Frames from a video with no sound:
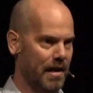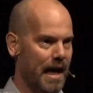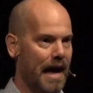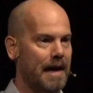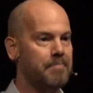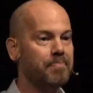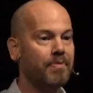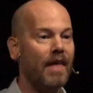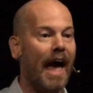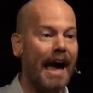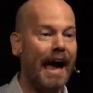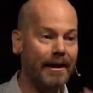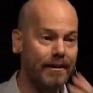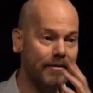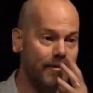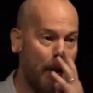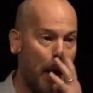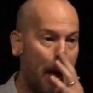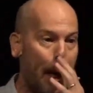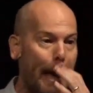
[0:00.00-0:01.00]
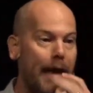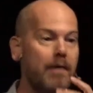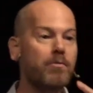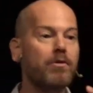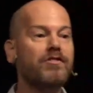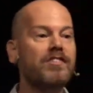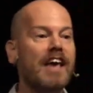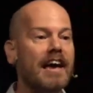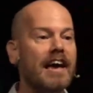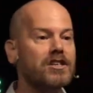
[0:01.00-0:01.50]
And it
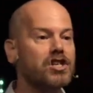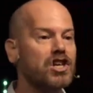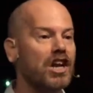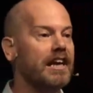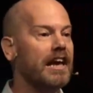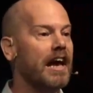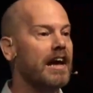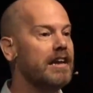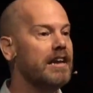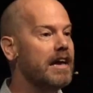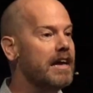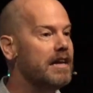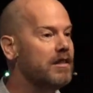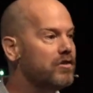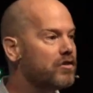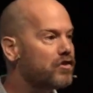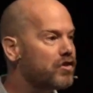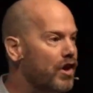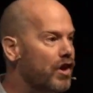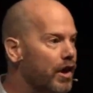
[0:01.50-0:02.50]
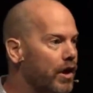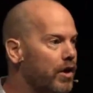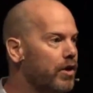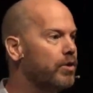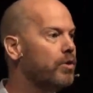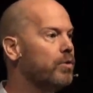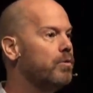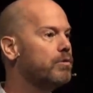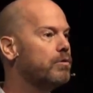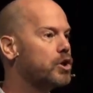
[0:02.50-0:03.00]
was actually an
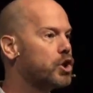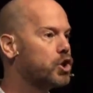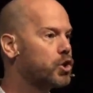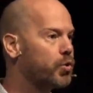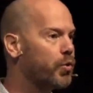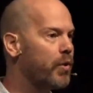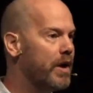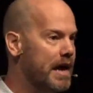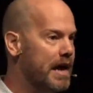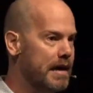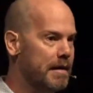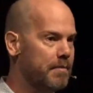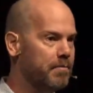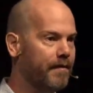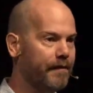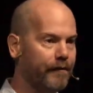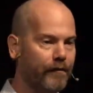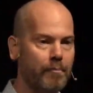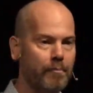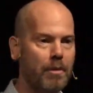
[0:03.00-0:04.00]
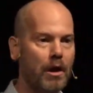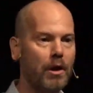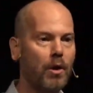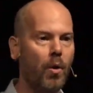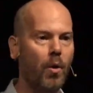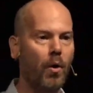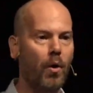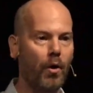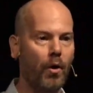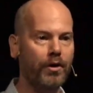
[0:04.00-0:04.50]
internal dream from the
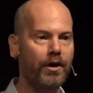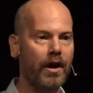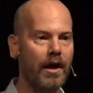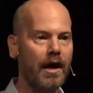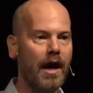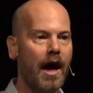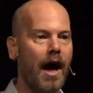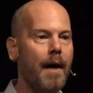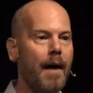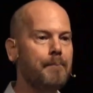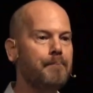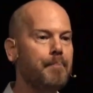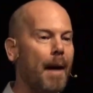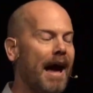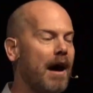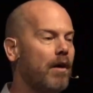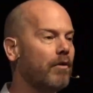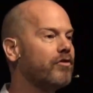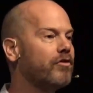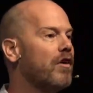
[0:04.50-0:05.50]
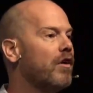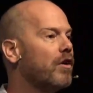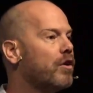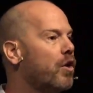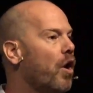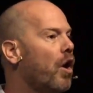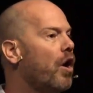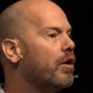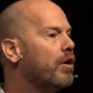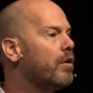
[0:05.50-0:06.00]
Lord about
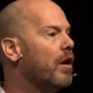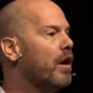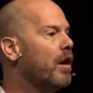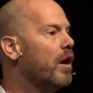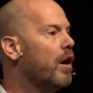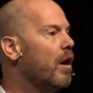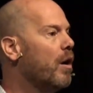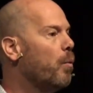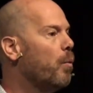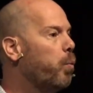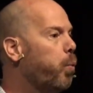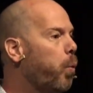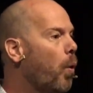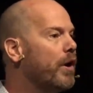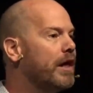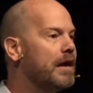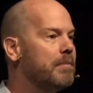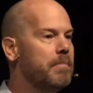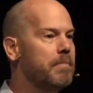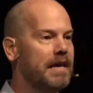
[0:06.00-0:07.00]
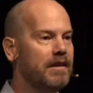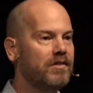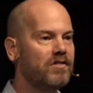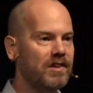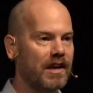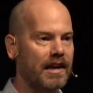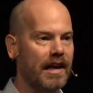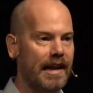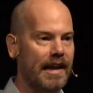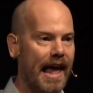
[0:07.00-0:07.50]
God wanting me
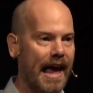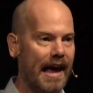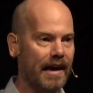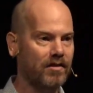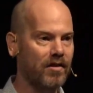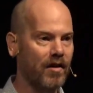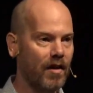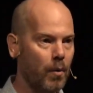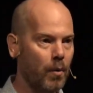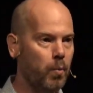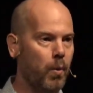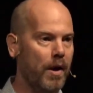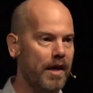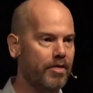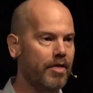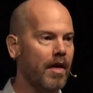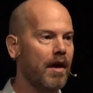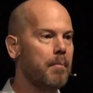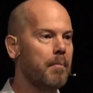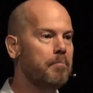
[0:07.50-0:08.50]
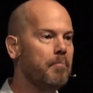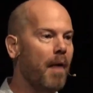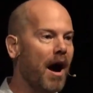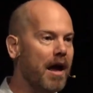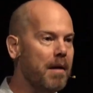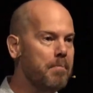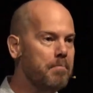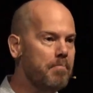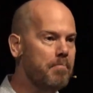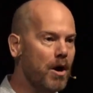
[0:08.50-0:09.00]
to connect with
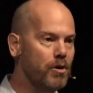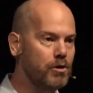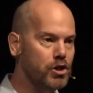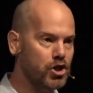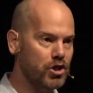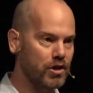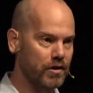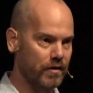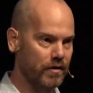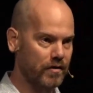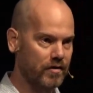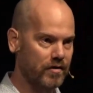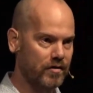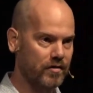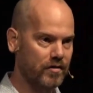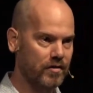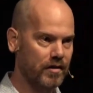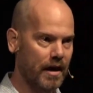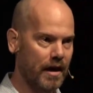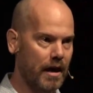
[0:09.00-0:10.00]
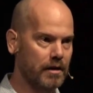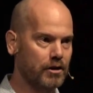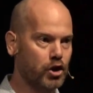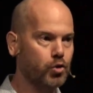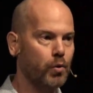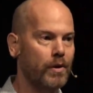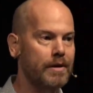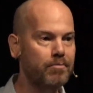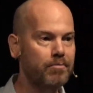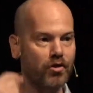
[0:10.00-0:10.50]
my emotions.
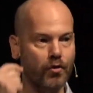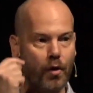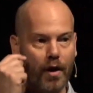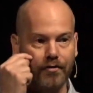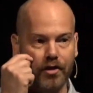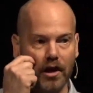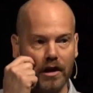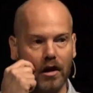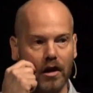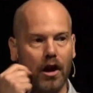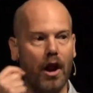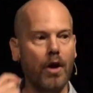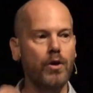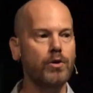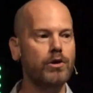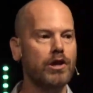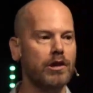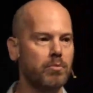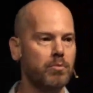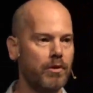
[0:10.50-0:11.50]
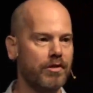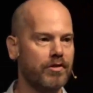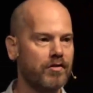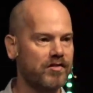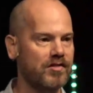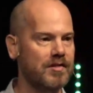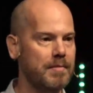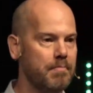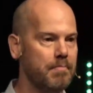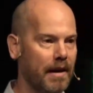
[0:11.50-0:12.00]
Dreams are often loaded with
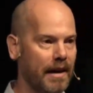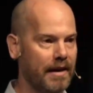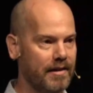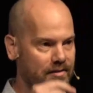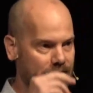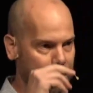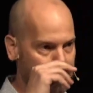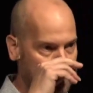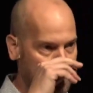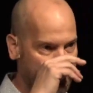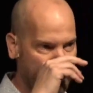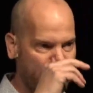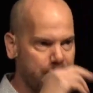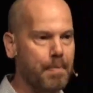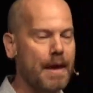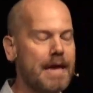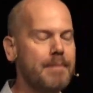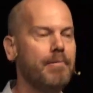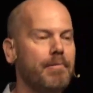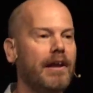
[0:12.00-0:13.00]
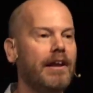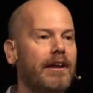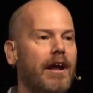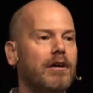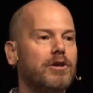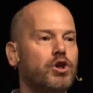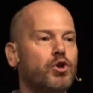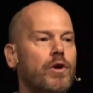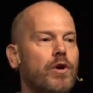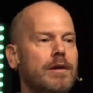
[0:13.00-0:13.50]
symbolism, and the people in
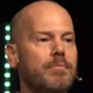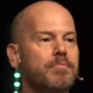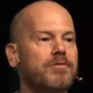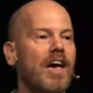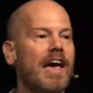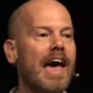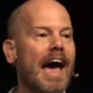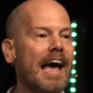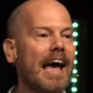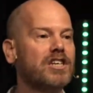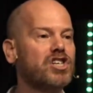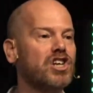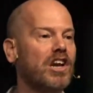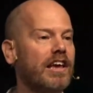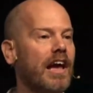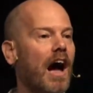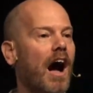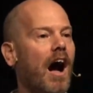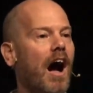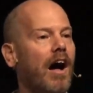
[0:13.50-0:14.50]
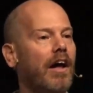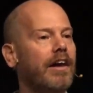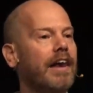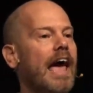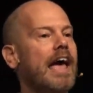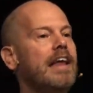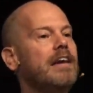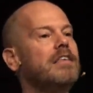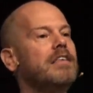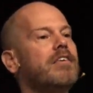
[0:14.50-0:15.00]
our dreams actually aren't
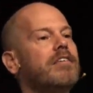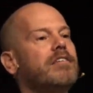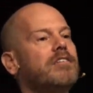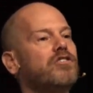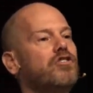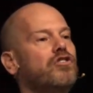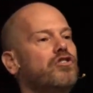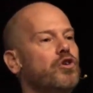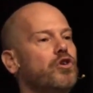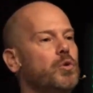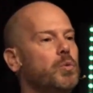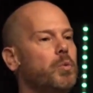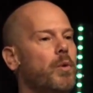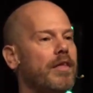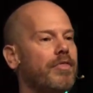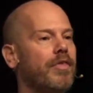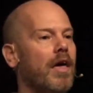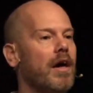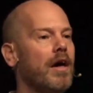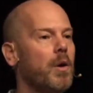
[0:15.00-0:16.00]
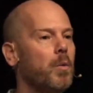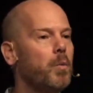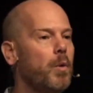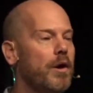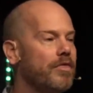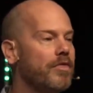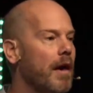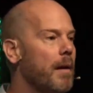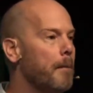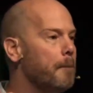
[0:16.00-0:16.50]
anything to do with
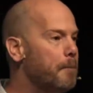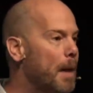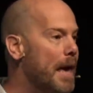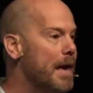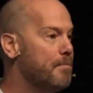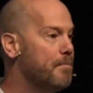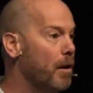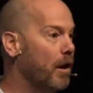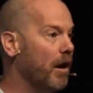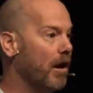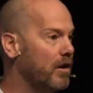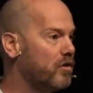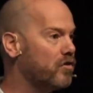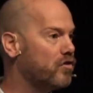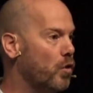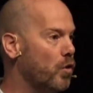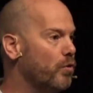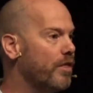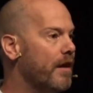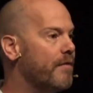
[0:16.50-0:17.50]
people at all.